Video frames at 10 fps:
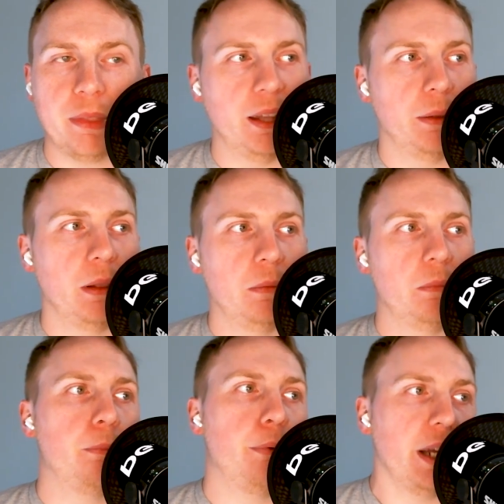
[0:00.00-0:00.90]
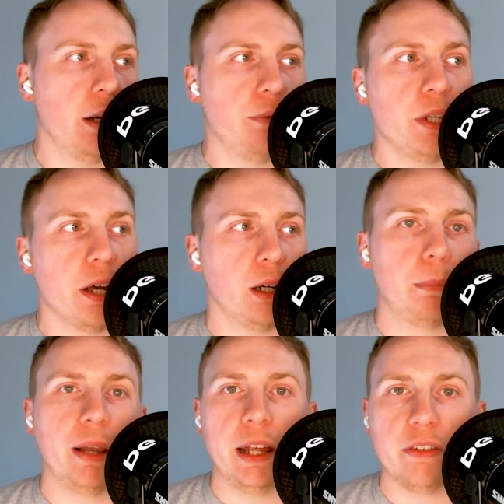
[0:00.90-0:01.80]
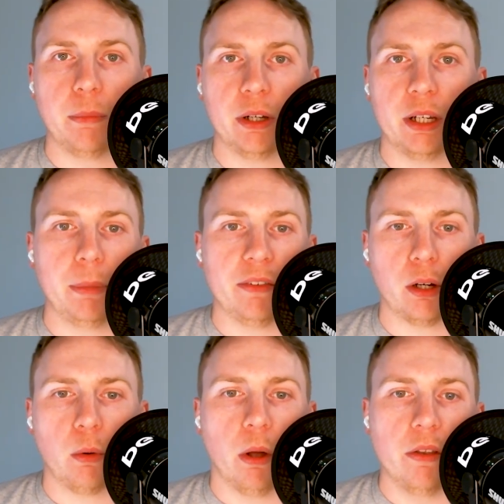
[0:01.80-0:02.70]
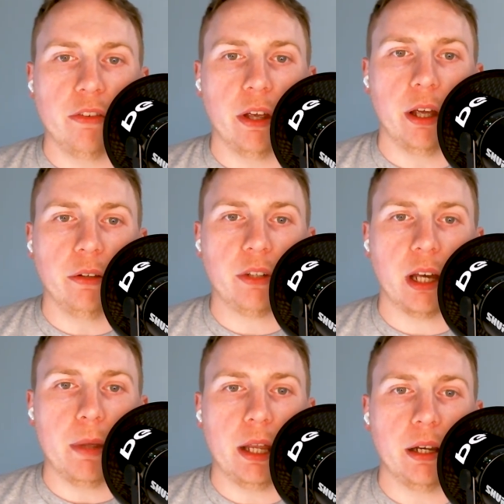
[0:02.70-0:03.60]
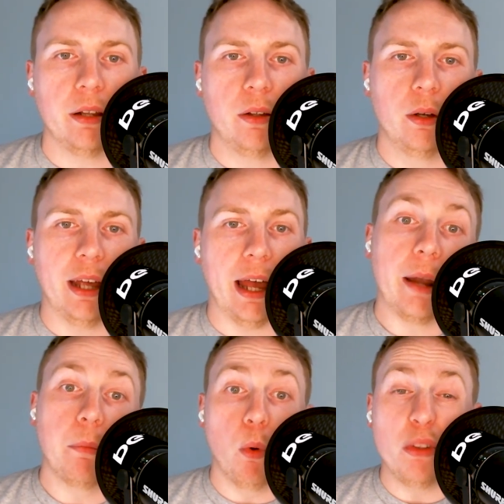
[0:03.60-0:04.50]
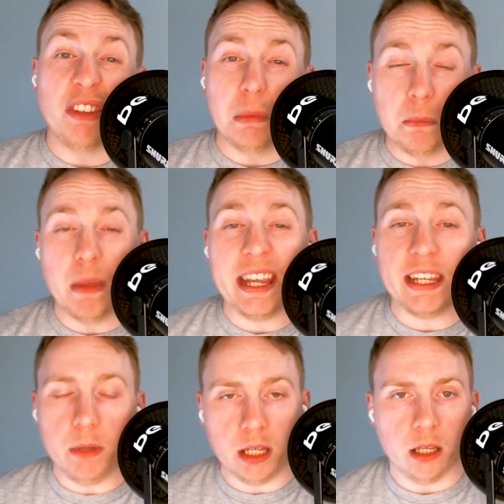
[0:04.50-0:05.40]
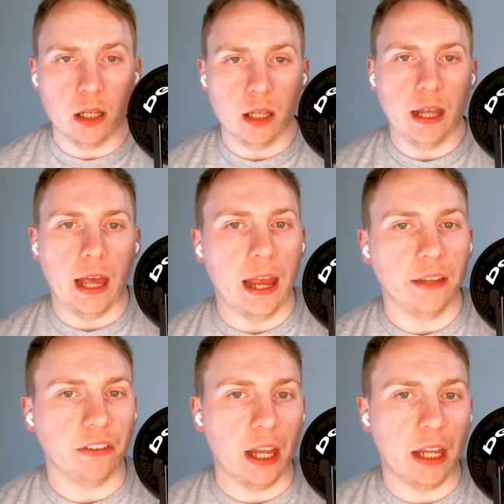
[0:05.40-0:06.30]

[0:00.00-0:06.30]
They'll bring in a few younger players. I'm looking at players like Kwanzaa, who's come in, Adam Wharton, maybe Eze.